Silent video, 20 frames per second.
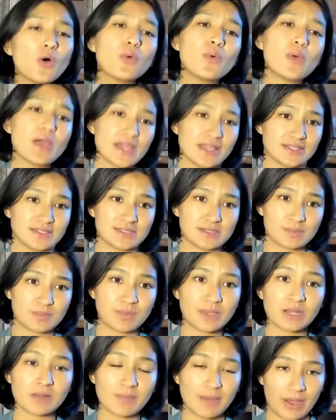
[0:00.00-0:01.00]
always
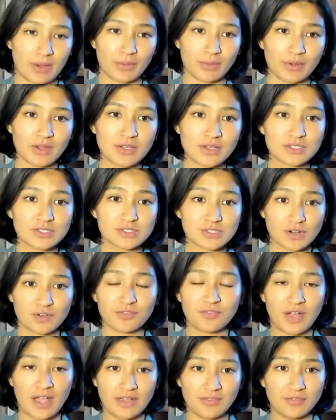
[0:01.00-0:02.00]
been about
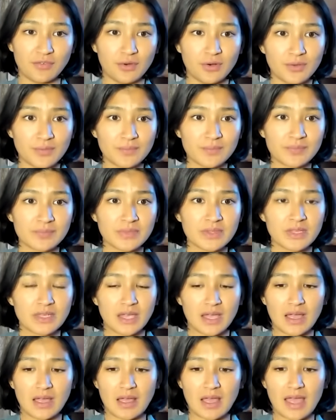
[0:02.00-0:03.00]
survival.
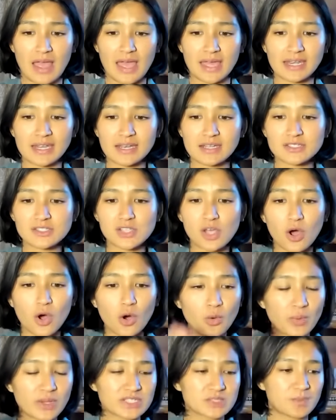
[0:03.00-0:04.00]
And it has
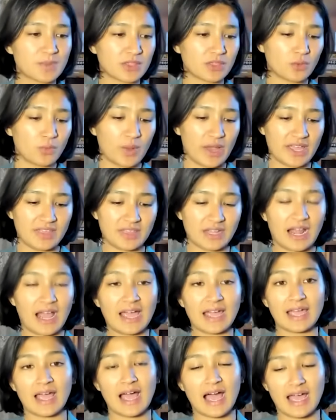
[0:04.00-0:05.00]
always been the way that
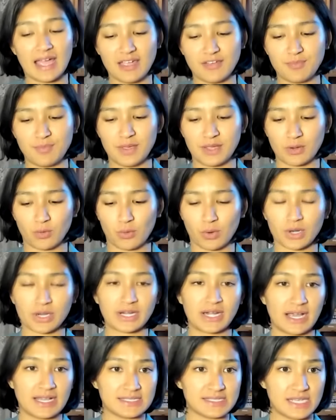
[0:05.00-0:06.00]
I have been
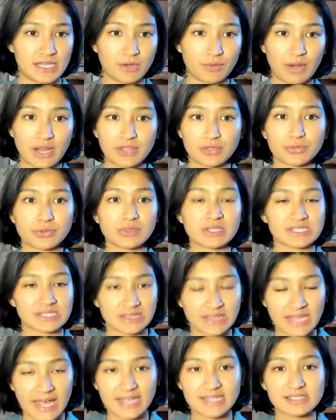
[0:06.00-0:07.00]
organizing, right? Through
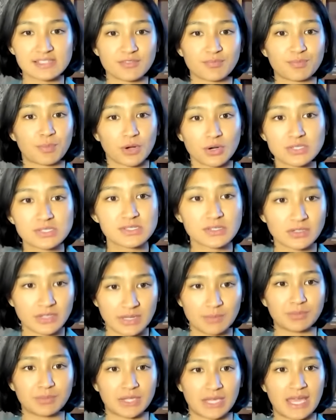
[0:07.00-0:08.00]
this lens of
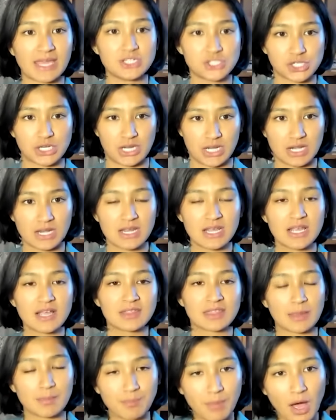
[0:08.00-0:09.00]
personal implication,
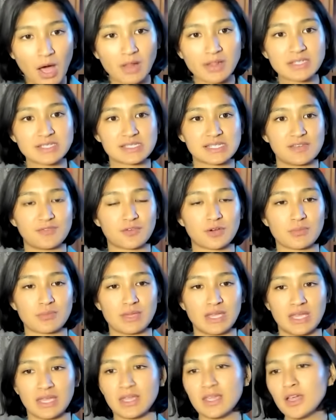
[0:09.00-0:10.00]
that policy for
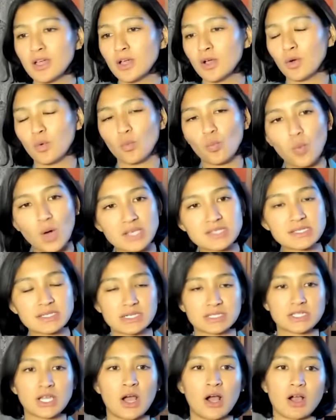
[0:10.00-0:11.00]
me
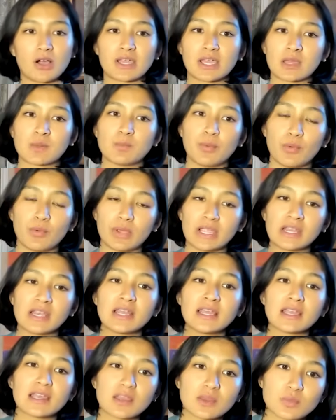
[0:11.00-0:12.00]
wasn't a talking
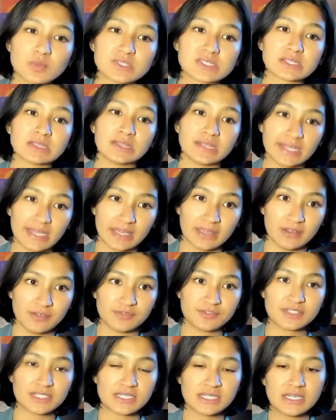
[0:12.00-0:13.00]
point, it was
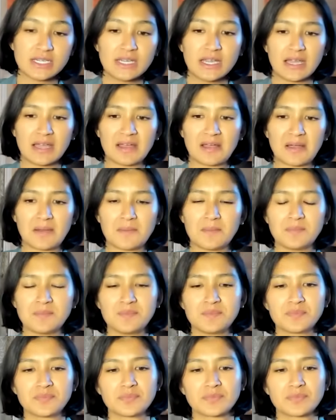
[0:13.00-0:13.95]
lived. And